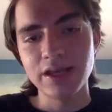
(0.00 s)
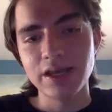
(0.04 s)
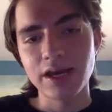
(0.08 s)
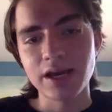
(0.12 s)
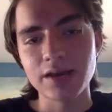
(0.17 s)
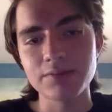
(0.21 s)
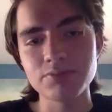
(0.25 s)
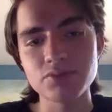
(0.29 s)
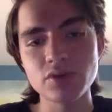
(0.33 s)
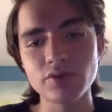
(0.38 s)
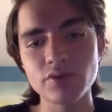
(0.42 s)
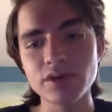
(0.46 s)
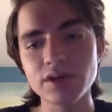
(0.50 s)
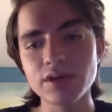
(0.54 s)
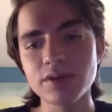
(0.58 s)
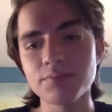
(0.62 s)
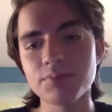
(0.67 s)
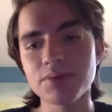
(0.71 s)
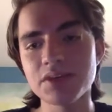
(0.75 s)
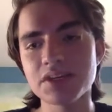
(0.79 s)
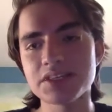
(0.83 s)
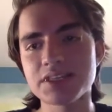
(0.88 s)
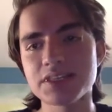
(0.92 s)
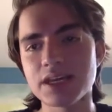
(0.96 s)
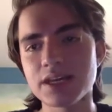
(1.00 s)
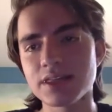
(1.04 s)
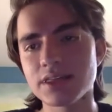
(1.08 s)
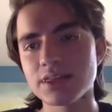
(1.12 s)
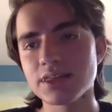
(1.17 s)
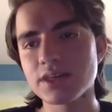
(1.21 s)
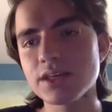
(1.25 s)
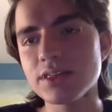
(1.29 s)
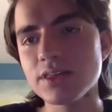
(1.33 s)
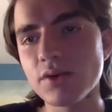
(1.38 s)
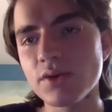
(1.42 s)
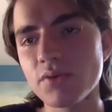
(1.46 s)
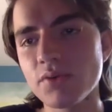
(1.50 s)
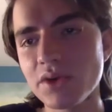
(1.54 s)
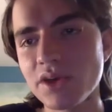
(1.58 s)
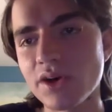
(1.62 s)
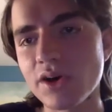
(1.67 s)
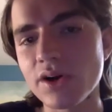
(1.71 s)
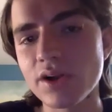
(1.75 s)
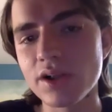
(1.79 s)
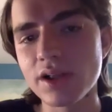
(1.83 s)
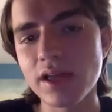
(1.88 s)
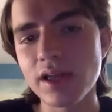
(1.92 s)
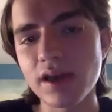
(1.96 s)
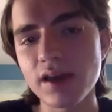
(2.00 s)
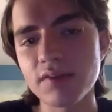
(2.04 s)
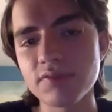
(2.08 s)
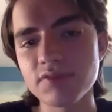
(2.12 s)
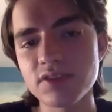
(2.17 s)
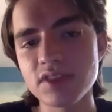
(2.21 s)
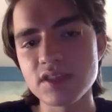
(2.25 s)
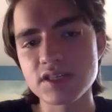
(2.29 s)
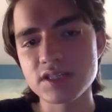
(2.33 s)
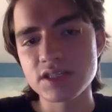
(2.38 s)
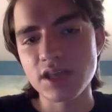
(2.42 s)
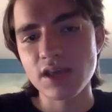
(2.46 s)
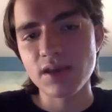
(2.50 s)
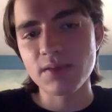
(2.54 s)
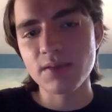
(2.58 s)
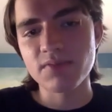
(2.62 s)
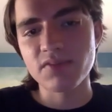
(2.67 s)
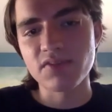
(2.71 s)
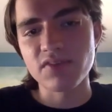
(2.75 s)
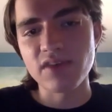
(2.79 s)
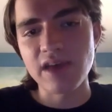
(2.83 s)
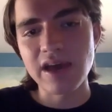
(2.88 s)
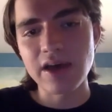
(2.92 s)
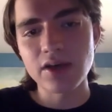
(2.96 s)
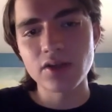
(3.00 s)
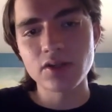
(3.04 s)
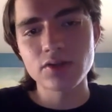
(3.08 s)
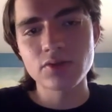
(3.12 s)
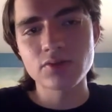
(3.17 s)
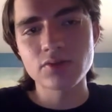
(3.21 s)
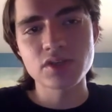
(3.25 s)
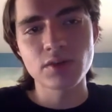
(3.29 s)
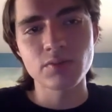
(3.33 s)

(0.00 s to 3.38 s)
I'm doing it because I think that we all have the same values